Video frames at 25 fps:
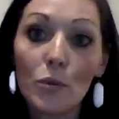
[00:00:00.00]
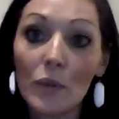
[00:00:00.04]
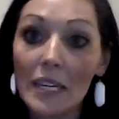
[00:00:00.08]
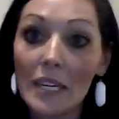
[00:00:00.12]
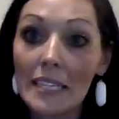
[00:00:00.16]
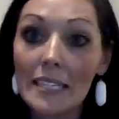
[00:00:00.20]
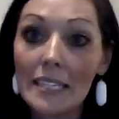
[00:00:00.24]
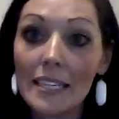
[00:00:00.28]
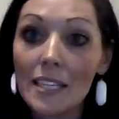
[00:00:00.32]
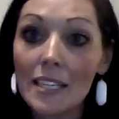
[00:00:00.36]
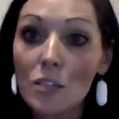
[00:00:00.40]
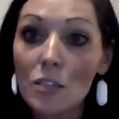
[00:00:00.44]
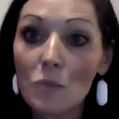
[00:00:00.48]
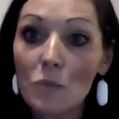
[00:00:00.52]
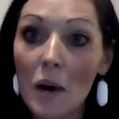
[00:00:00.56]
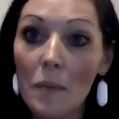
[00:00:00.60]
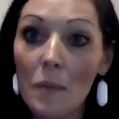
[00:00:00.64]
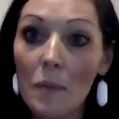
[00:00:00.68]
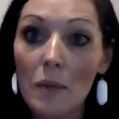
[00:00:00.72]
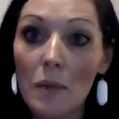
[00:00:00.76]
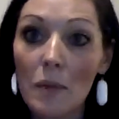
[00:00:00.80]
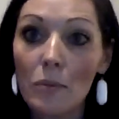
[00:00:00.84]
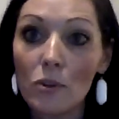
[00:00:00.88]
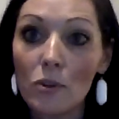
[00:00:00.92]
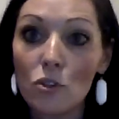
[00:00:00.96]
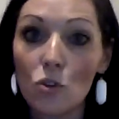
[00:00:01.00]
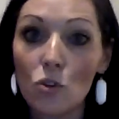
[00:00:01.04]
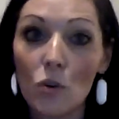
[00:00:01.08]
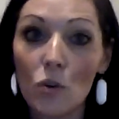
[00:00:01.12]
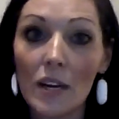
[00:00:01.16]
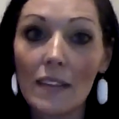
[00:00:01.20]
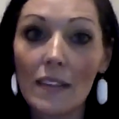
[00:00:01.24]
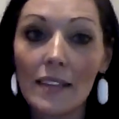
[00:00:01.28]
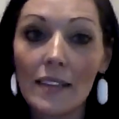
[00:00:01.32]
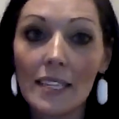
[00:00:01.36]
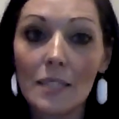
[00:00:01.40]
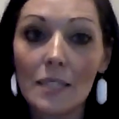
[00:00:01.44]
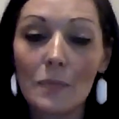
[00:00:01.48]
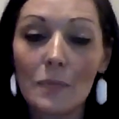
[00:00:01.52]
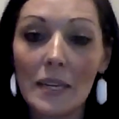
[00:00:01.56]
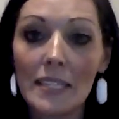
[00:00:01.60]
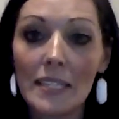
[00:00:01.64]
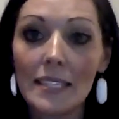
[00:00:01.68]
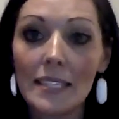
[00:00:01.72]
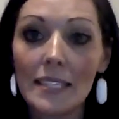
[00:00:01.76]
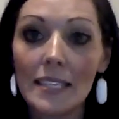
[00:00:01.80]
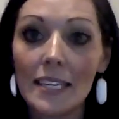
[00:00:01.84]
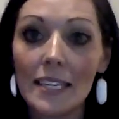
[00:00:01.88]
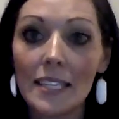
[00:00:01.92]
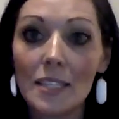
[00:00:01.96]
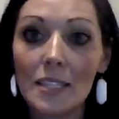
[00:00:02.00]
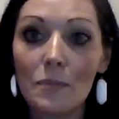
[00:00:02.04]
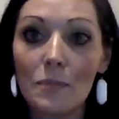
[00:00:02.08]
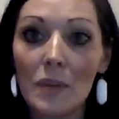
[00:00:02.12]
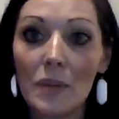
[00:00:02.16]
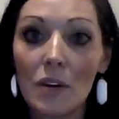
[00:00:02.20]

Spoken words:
reasons why people join this business,